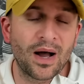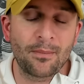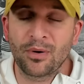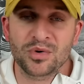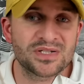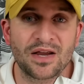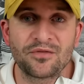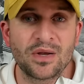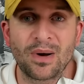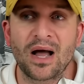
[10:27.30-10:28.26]
post
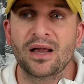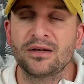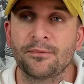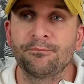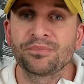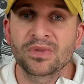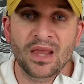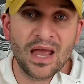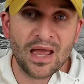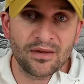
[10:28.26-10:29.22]
safety behind him.
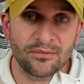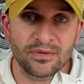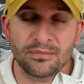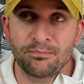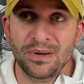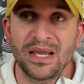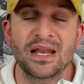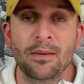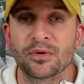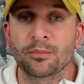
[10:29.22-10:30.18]
Being
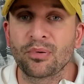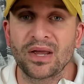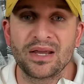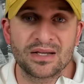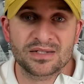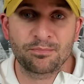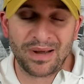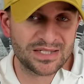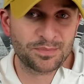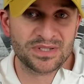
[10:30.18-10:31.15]
able to play his
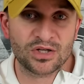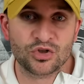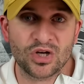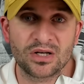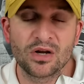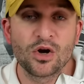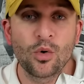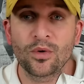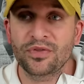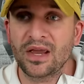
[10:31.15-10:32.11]
best position
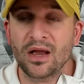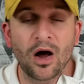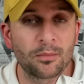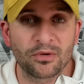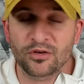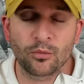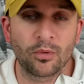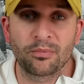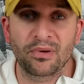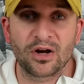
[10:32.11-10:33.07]
with an unbelievable
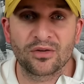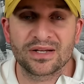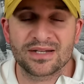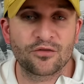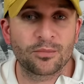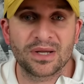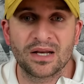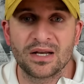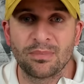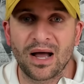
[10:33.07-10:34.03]
player like Xavier
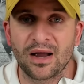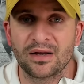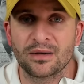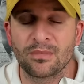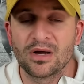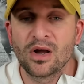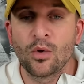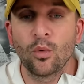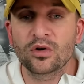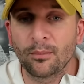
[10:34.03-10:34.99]
McKinney behind him
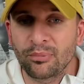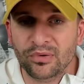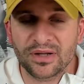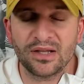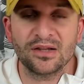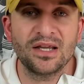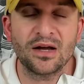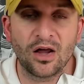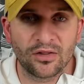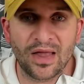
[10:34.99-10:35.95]
will completely
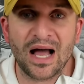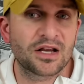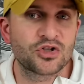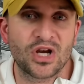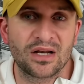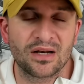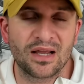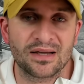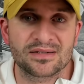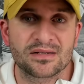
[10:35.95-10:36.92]
unlock Jaden
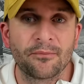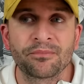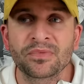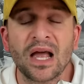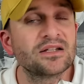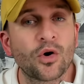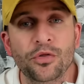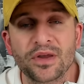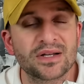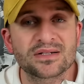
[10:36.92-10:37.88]
Hicks. I don't
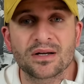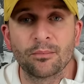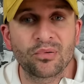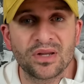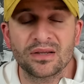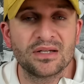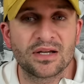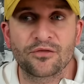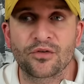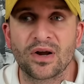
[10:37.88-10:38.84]
think it's completely
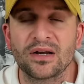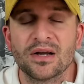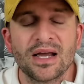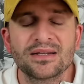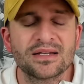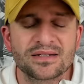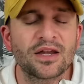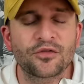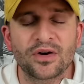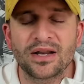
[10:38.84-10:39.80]
different. It's
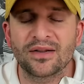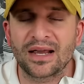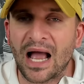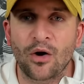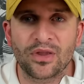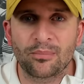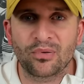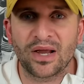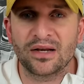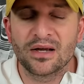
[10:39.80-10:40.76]
different in like how they
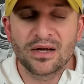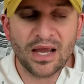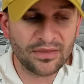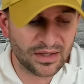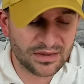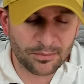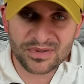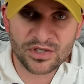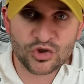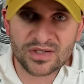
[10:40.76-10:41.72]
played and like the
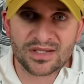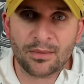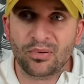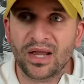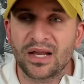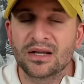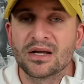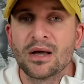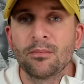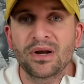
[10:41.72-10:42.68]
positions they played.
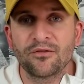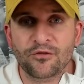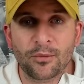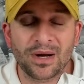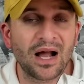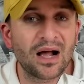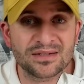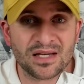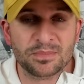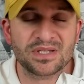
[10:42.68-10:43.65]
But from a
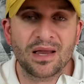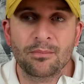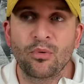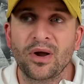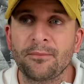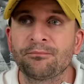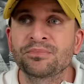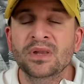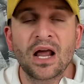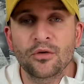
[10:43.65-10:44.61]
concept standpoint,
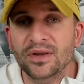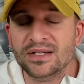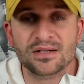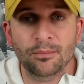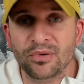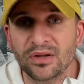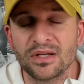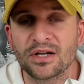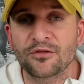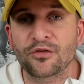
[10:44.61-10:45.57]
I don't think it's completely
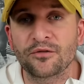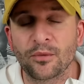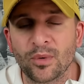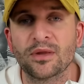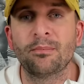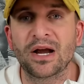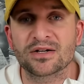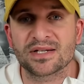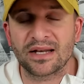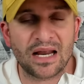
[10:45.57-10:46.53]
different from when the
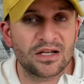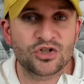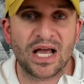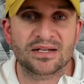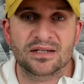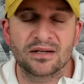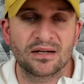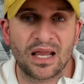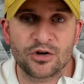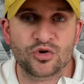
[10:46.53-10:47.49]
Bears had Eddie Jackson
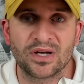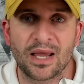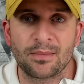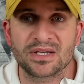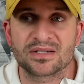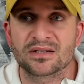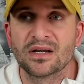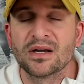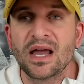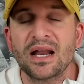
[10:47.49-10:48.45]
and Adrian Amos.
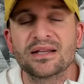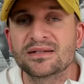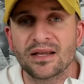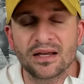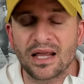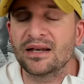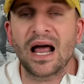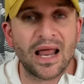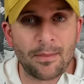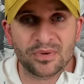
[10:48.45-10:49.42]
And it's, again,
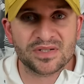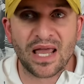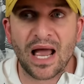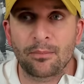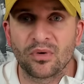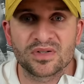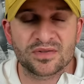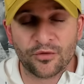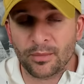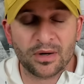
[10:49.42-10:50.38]
not apples to apples
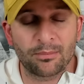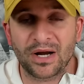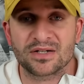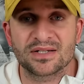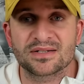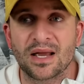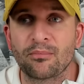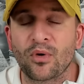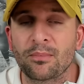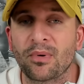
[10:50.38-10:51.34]
from a comparison
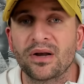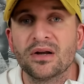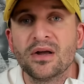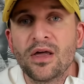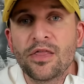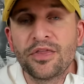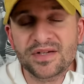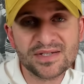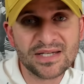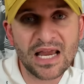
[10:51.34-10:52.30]
standpoint, but the
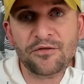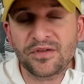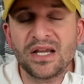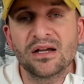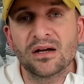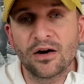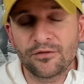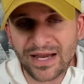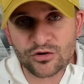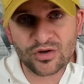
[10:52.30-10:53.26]
safety of
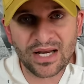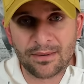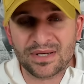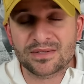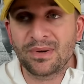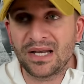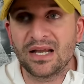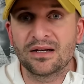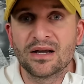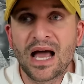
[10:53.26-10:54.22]
Adrian Amos,
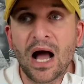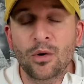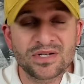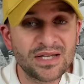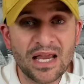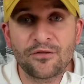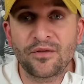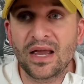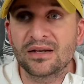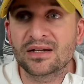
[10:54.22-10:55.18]
meaning how safe
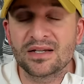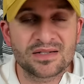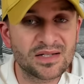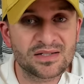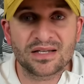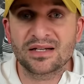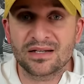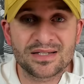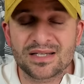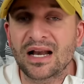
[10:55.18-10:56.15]
and consistent
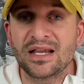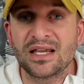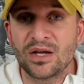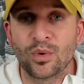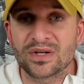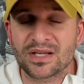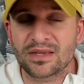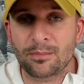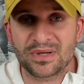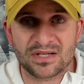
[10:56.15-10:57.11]
and steady he was at
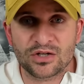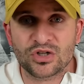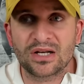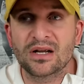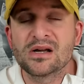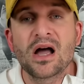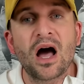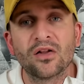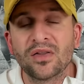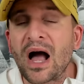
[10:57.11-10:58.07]
that position,
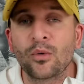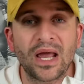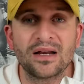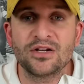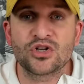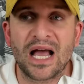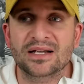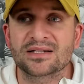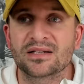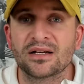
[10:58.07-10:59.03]
allowed Eddie
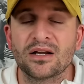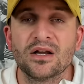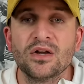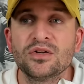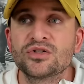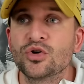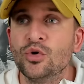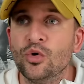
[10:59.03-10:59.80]
Jackson to